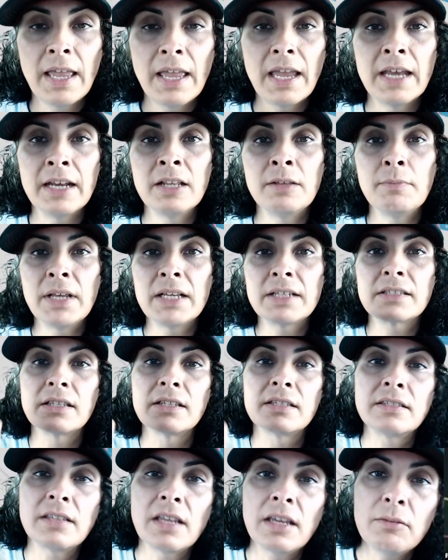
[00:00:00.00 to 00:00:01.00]
and it makes the
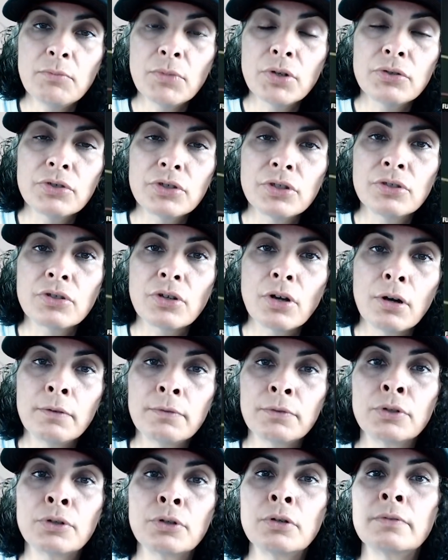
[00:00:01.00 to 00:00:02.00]
same motions
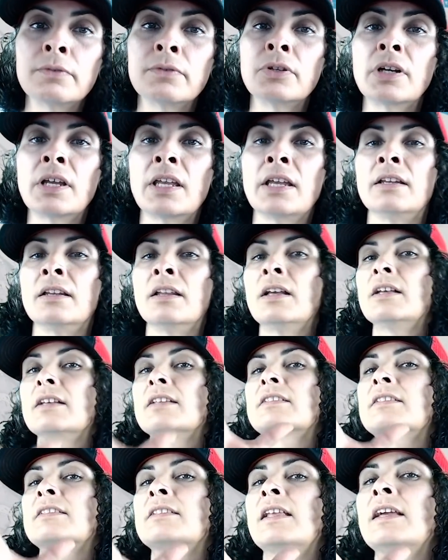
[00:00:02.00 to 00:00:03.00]
over and over again,
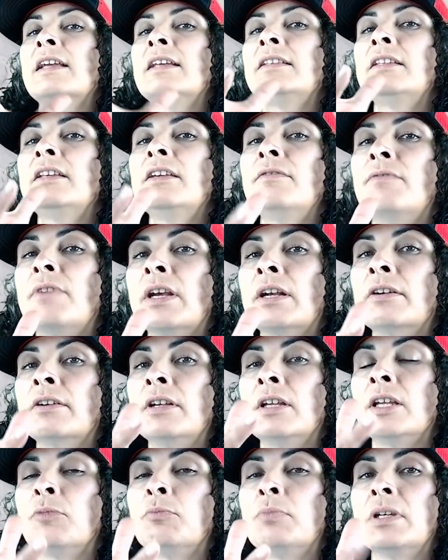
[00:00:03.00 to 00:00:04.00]
slightly
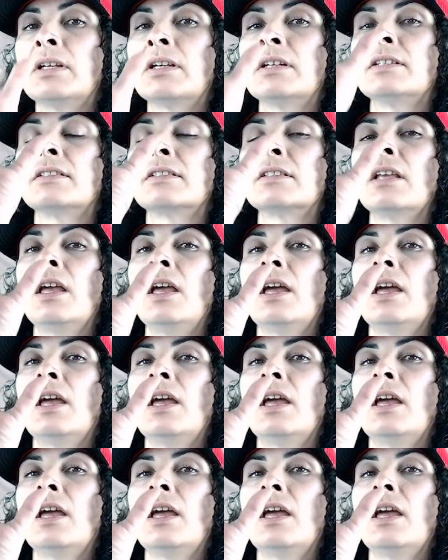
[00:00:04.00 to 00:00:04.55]
varying because